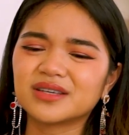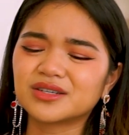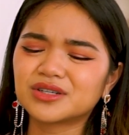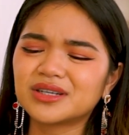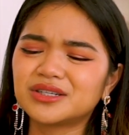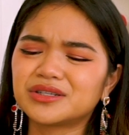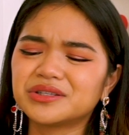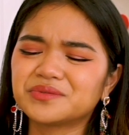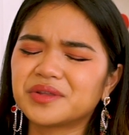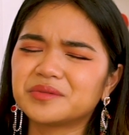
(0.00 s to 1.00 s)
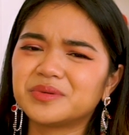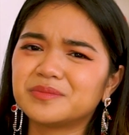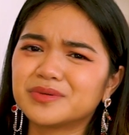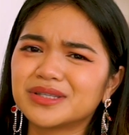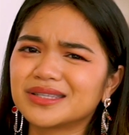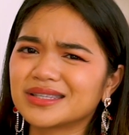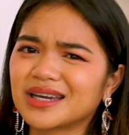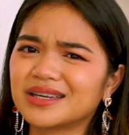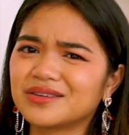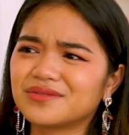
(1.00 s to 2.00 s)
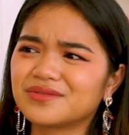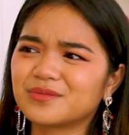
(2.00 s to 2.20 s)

like, should I share this with other people? This is kind of,